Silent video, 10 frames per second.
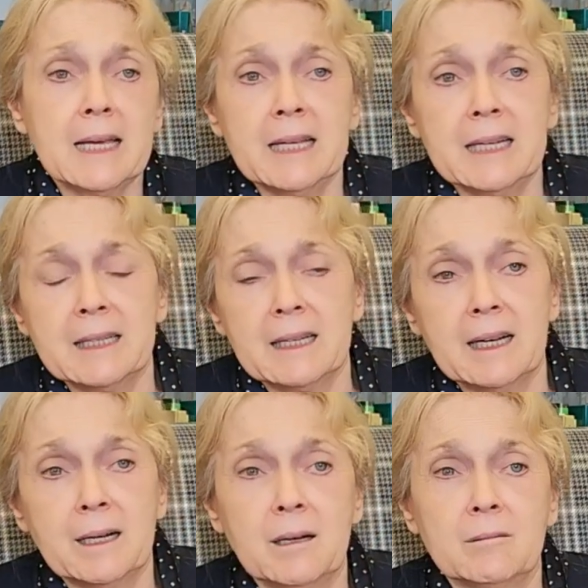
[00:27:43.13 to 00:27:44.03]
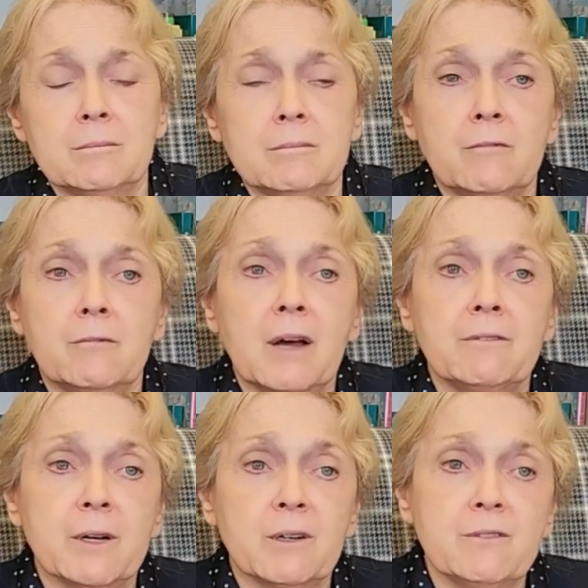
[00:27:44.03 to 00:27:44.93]
in a
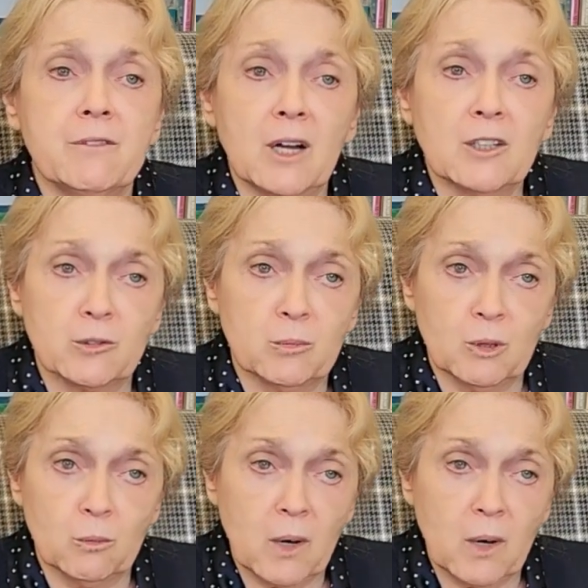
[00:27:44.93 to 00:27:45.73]
very vulnerable